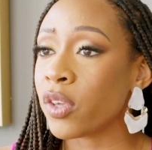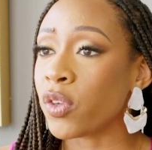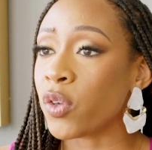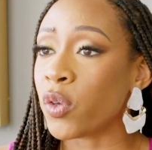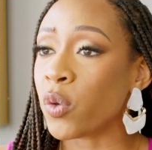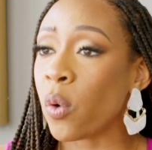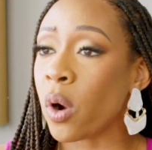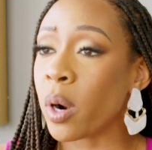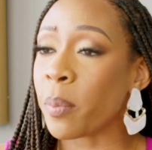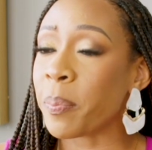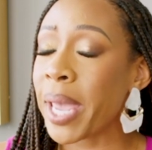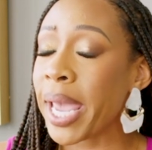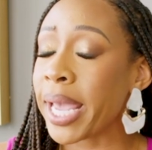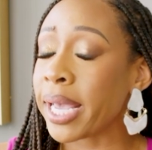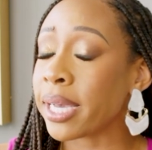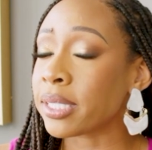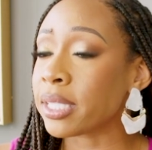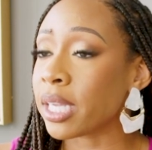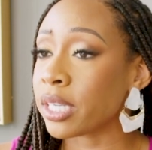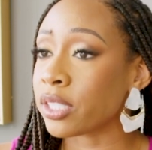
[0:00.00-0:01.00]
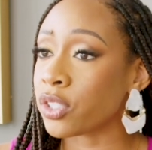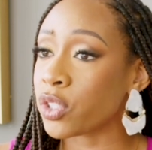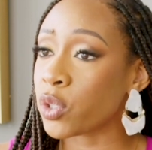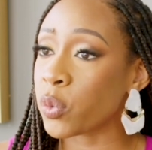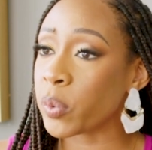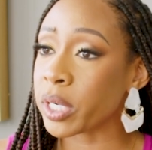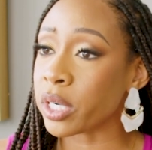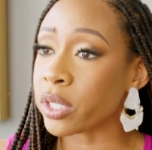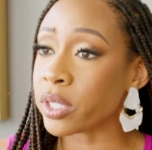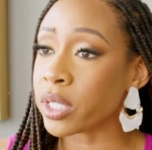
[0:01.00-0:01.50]
you are paying attention to
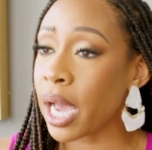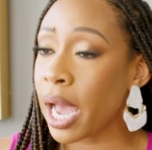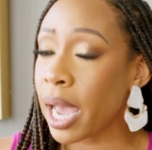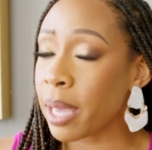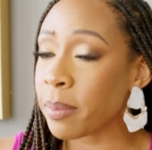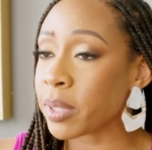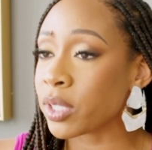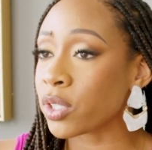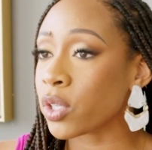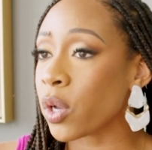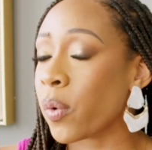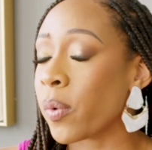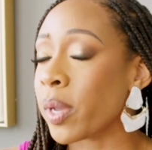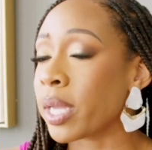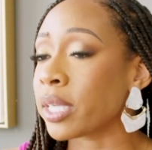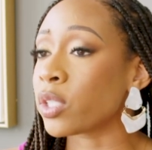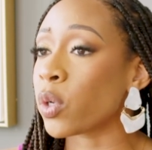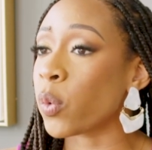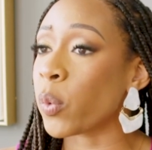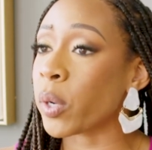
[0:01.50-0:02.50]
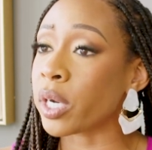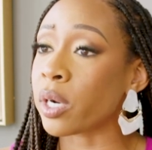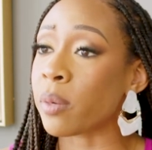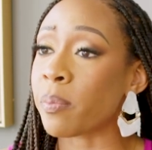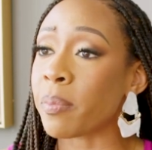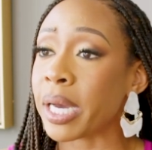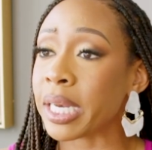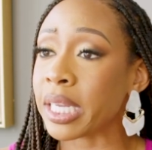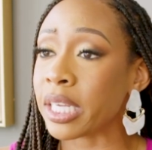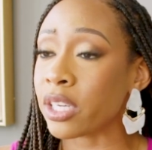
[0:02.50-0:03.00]
where your time is going, to where your
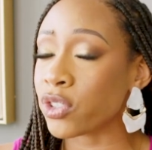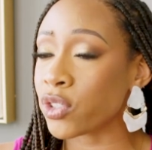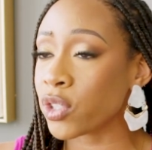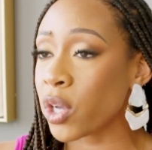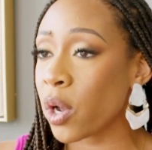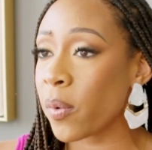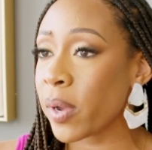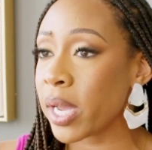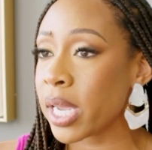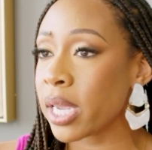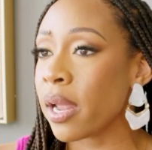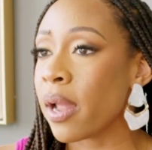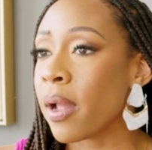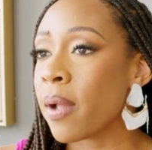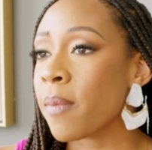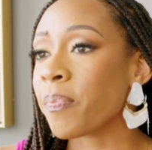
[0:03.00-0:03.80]
money is going,